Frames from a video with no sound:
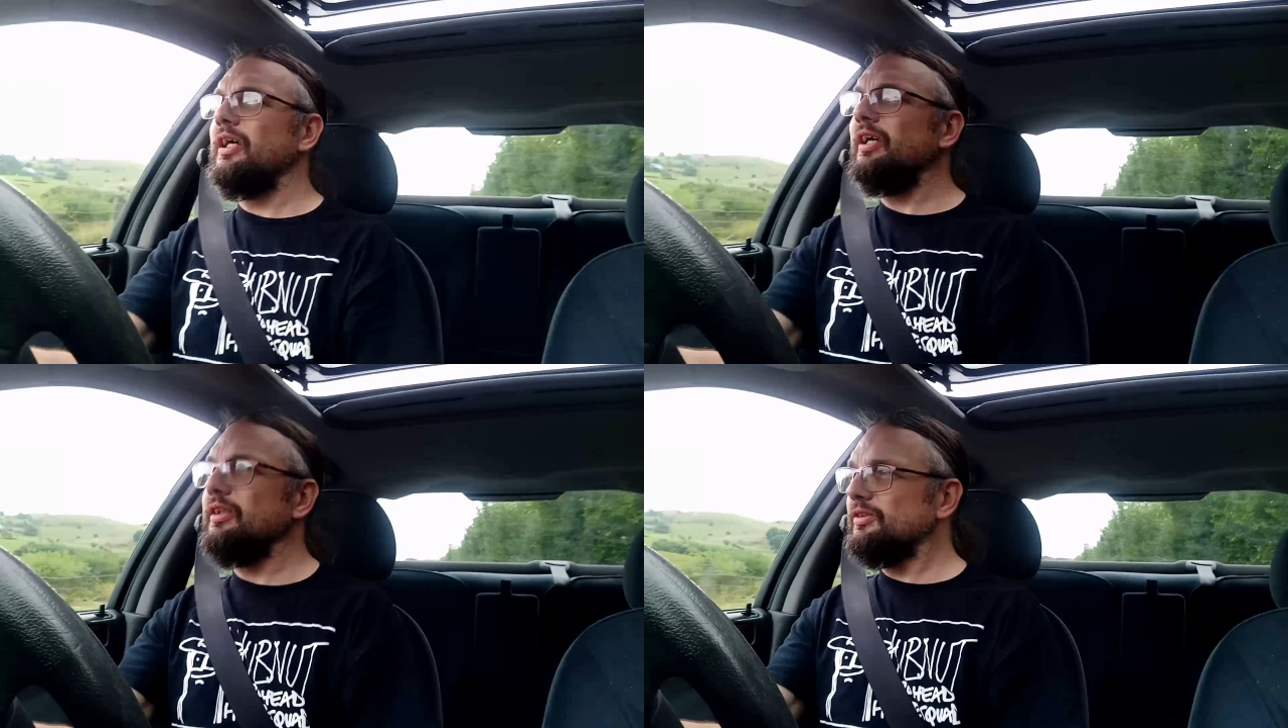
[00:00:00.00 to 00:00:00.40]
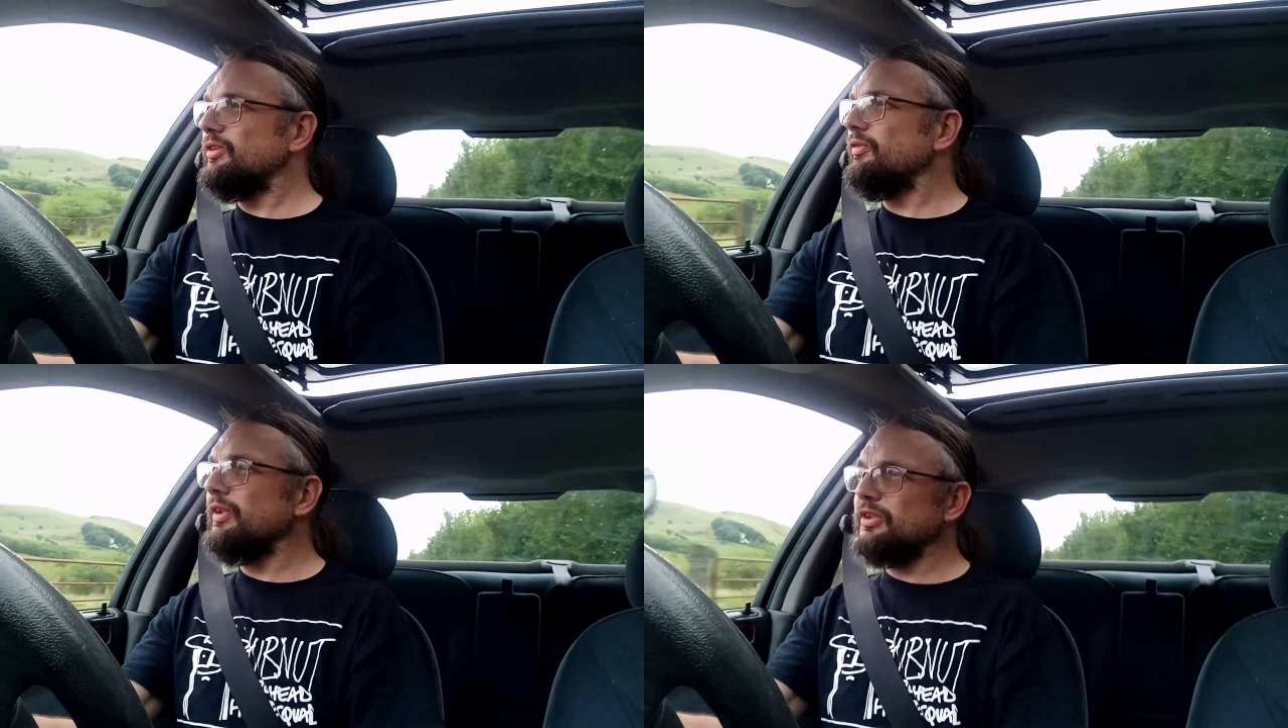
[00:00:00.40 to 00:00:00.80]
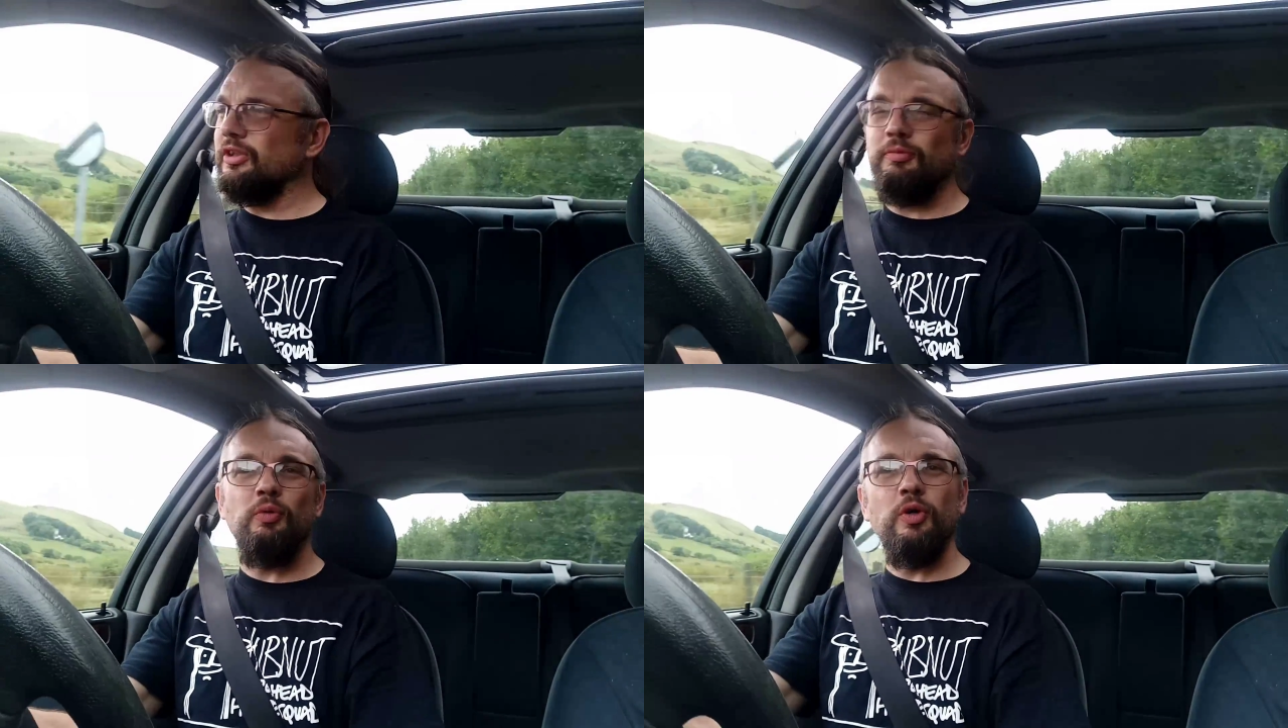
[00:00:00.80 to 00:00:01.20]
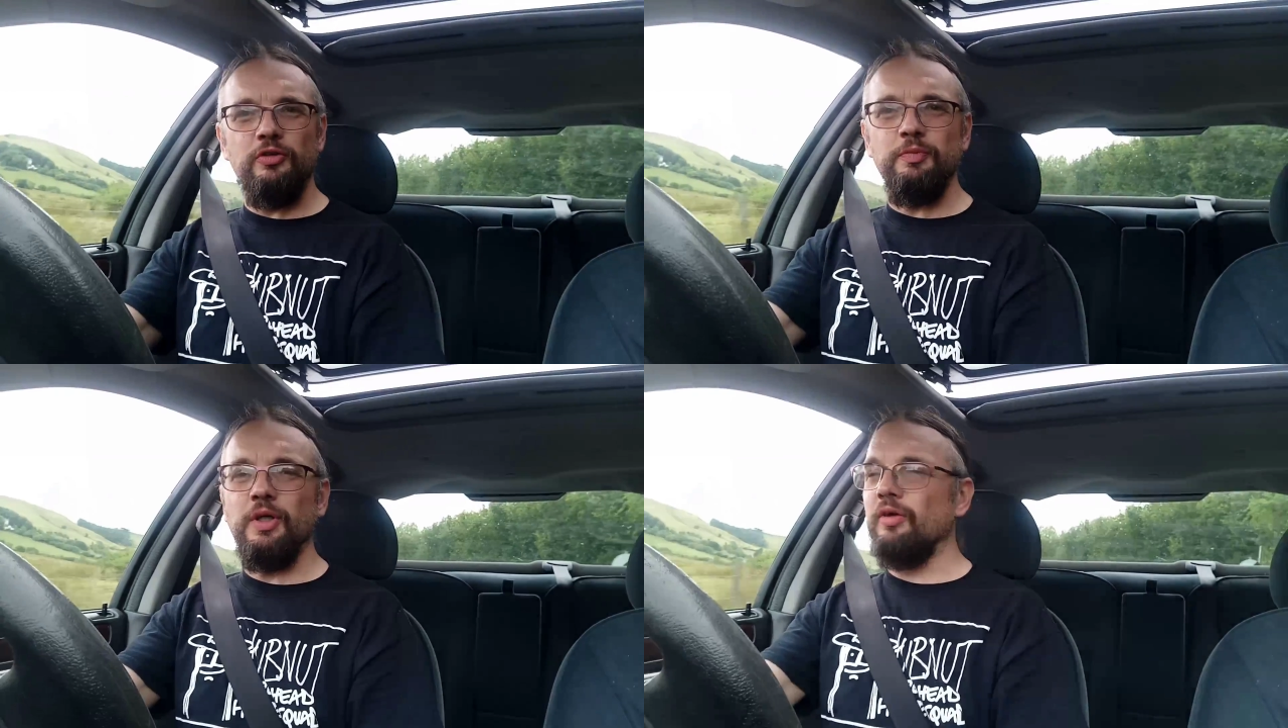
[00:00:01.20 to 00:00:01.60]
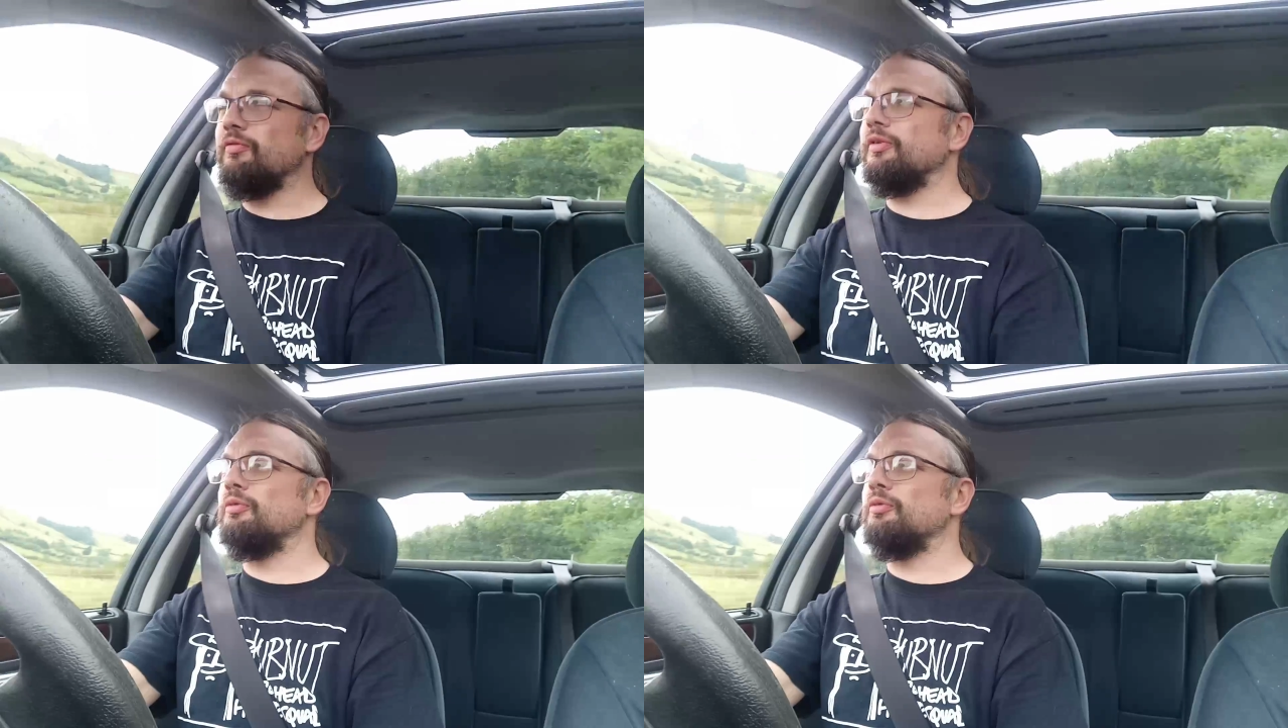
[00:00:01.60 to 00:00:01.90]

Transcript: Uh, I still think it's going to be worth me going